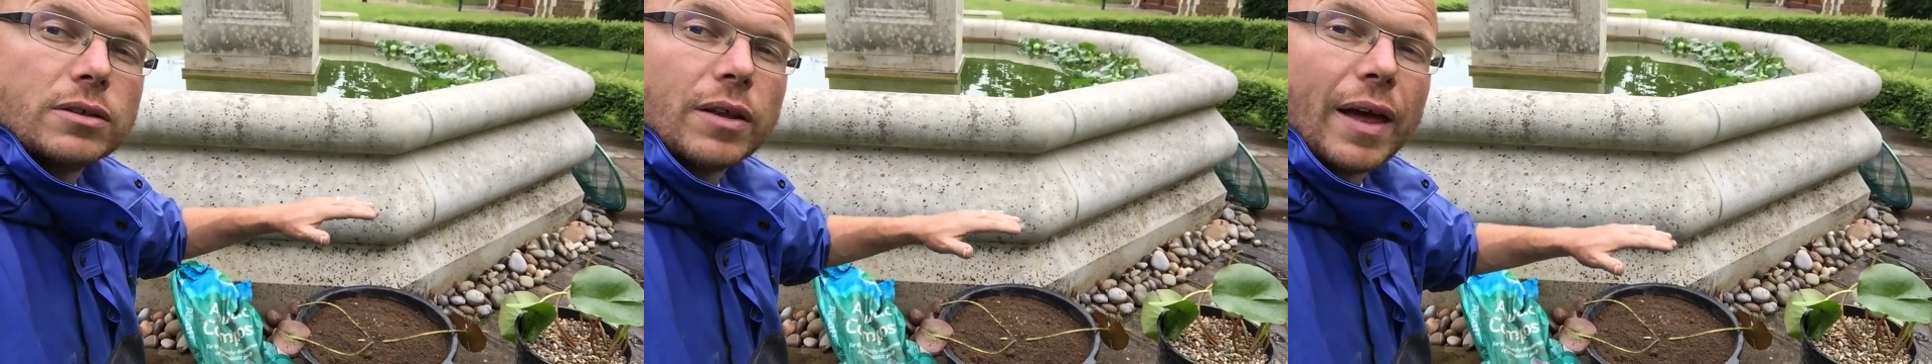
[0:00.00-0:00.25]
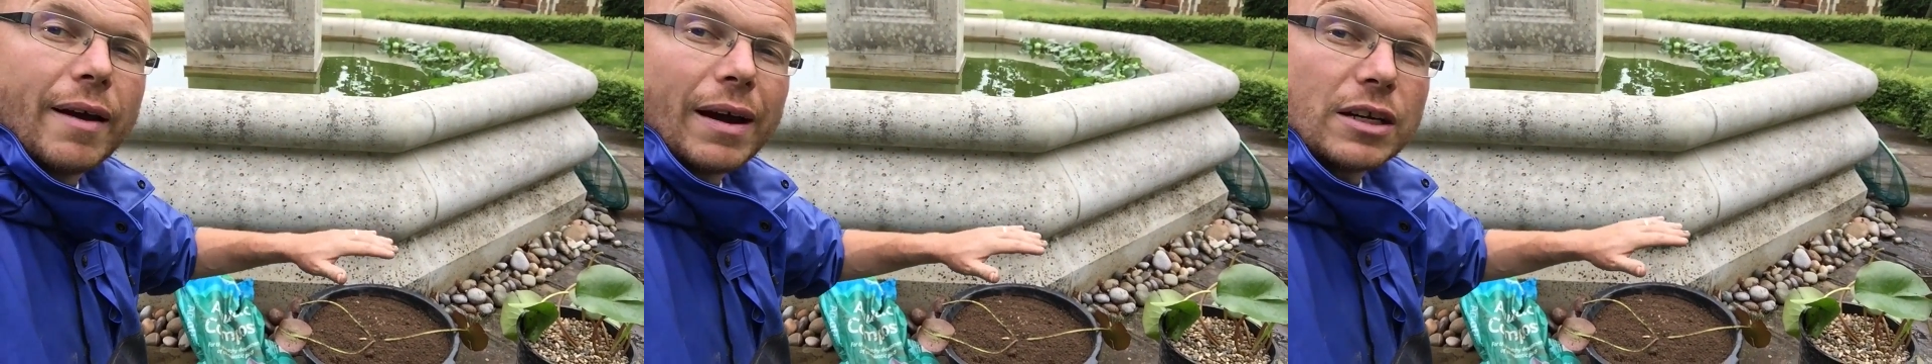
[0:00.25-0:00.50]
So
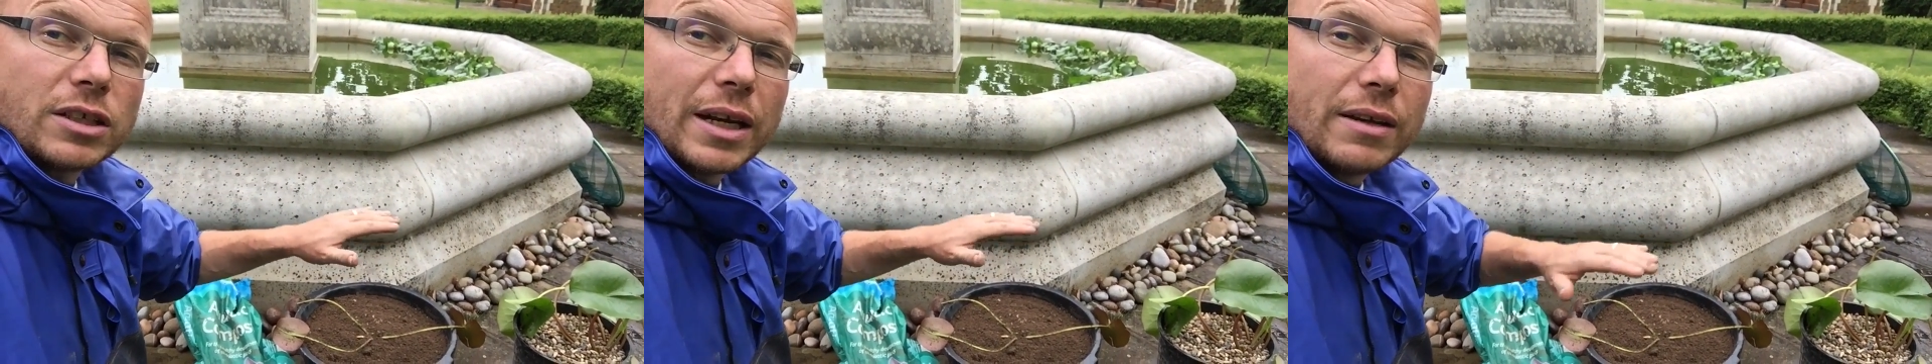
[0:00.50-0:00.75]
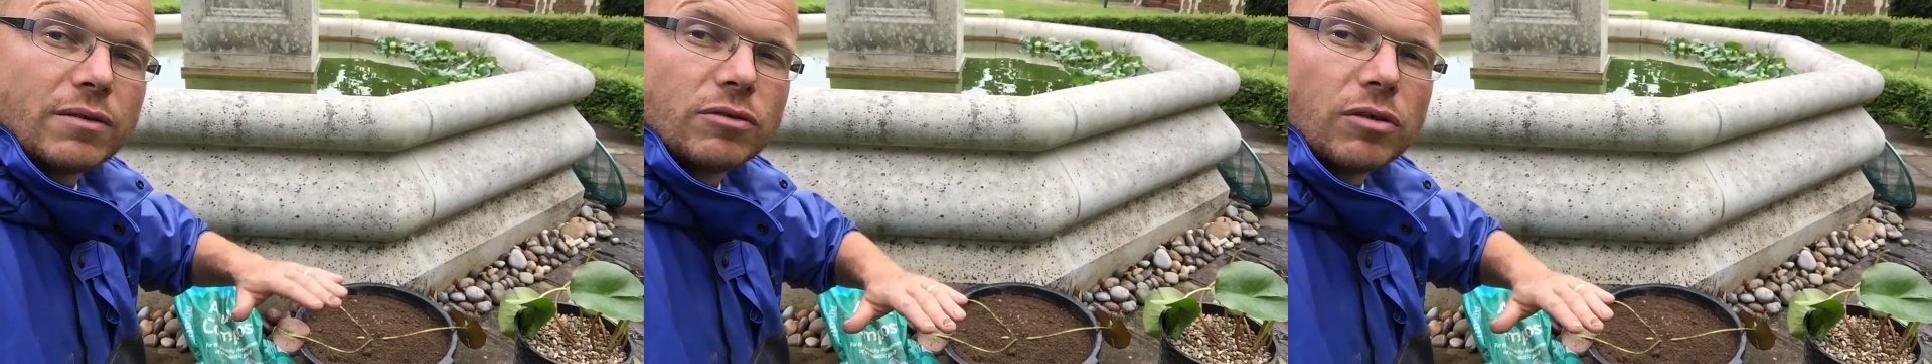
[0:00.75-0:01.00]
they're
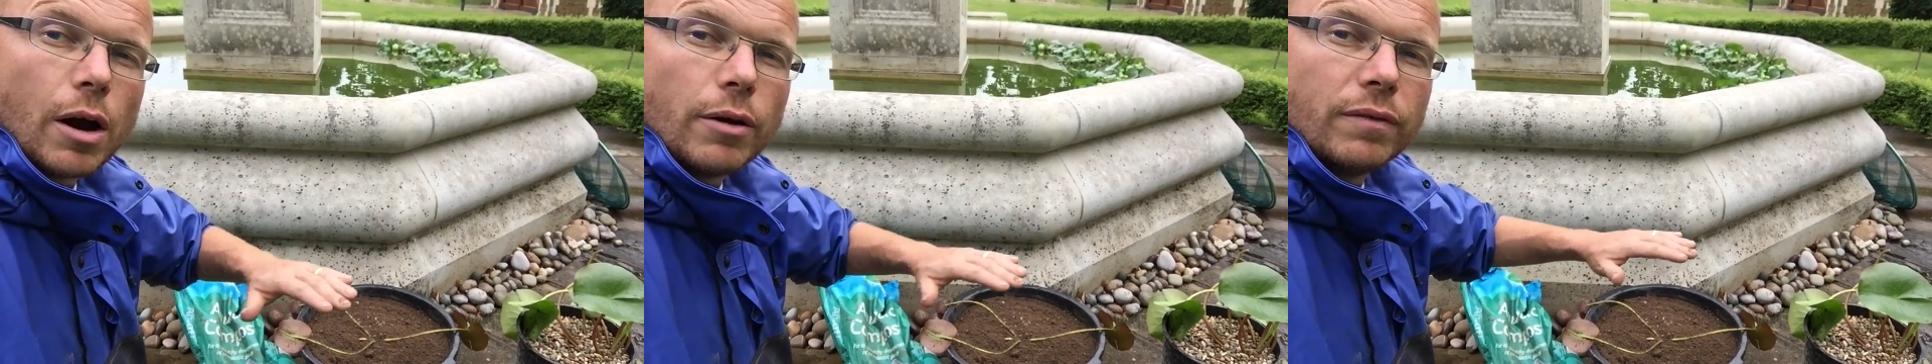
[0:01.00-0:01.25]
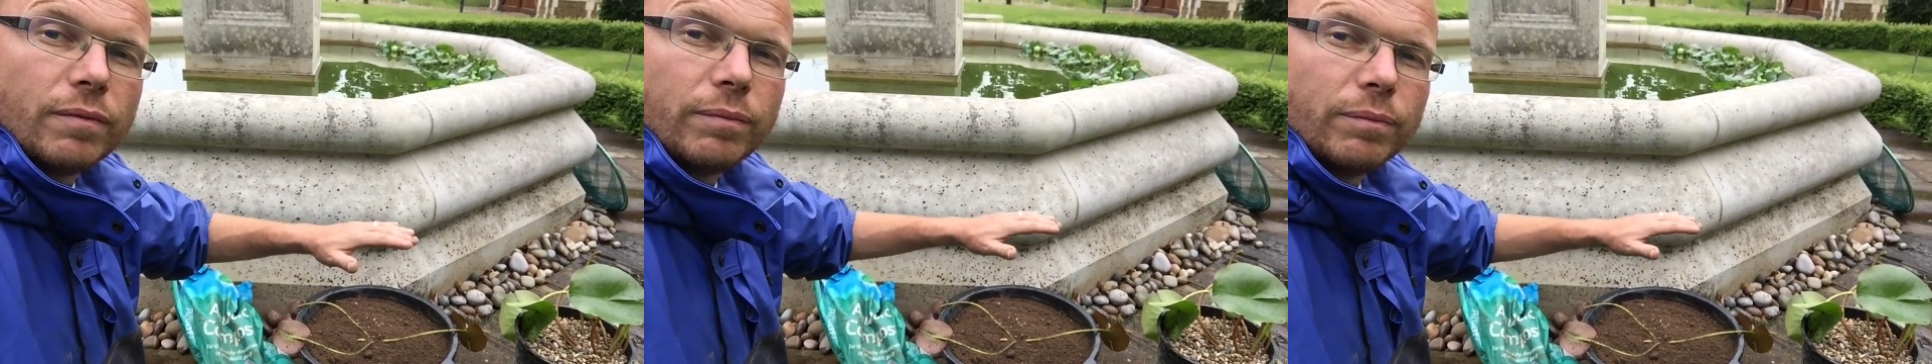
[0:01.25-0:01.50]
actually
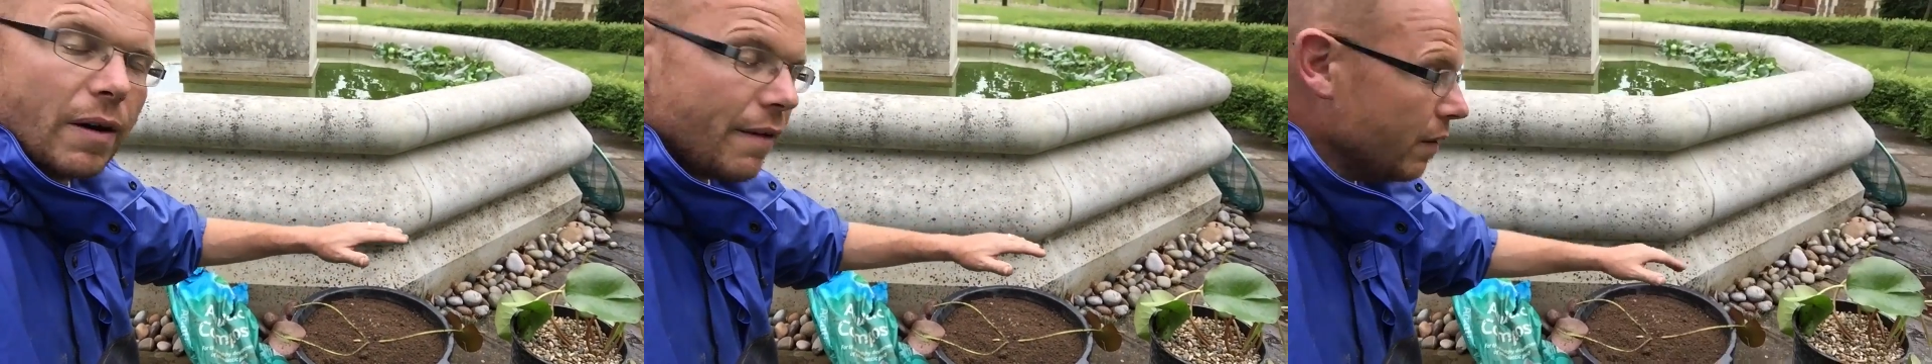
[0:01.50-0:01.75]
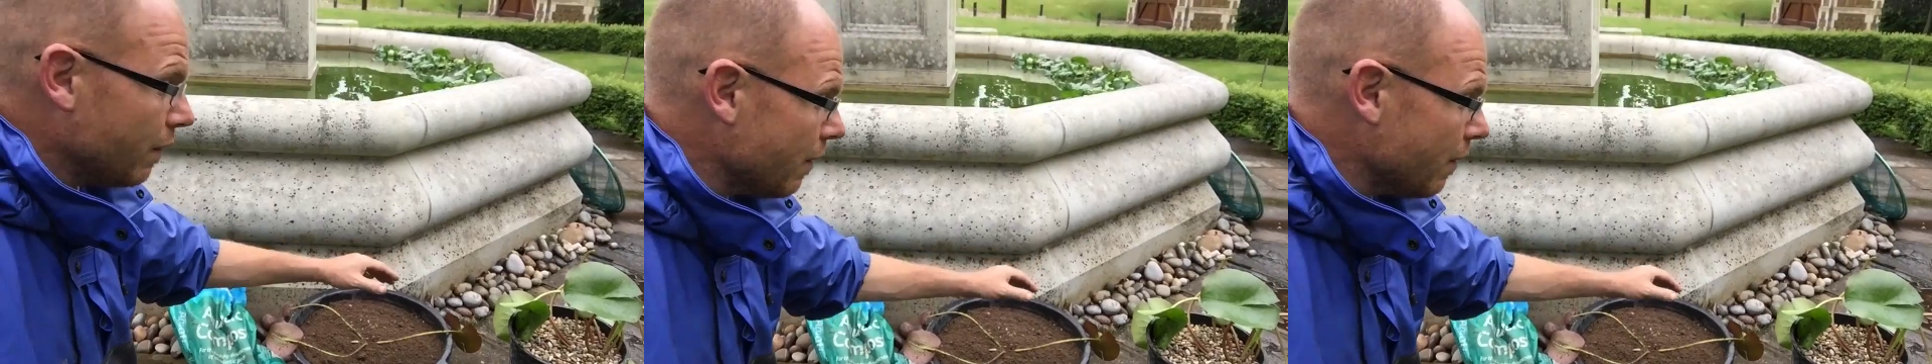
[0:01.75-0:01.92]
grown very,